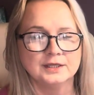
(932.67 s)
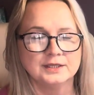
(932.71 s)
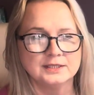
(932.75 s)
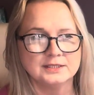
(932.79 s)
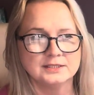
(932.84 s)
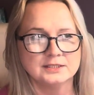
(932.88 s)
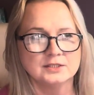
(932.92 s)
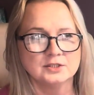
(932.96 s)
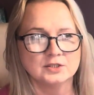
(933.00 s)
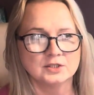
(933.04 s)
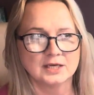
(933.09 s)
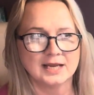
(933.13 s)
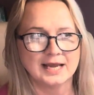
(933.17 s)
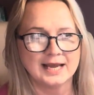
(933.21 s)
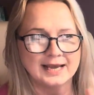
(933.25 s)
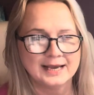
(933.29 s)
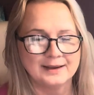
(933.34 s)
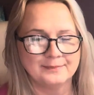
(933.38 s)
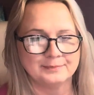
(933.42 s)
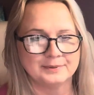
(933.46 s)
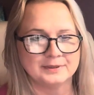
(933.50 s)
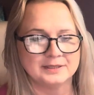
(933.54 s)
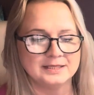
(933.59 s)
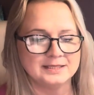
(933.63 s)
This is going to
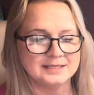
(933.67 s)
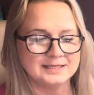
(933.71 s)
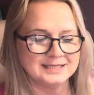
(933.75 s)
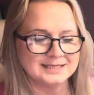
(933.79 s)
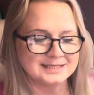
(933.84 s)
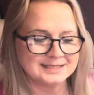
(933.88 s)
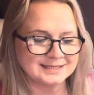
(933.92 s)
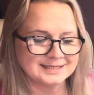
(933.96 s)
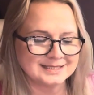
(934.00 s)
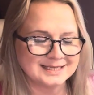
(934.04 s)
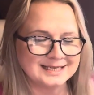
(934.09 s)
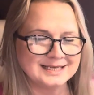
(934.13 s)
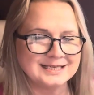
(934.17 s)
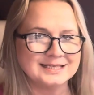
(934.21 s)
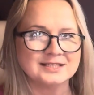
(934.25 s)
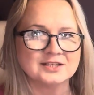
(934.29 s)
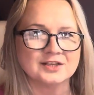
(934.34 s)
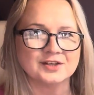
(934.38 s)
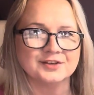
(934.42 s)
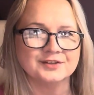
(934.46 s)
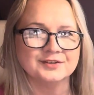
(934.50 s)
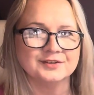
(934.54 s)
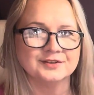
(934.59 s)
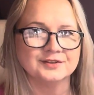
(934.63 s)
happen in this
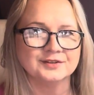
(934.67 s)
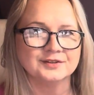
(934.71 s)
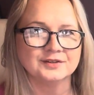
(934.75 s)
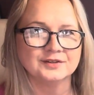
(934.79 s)
season.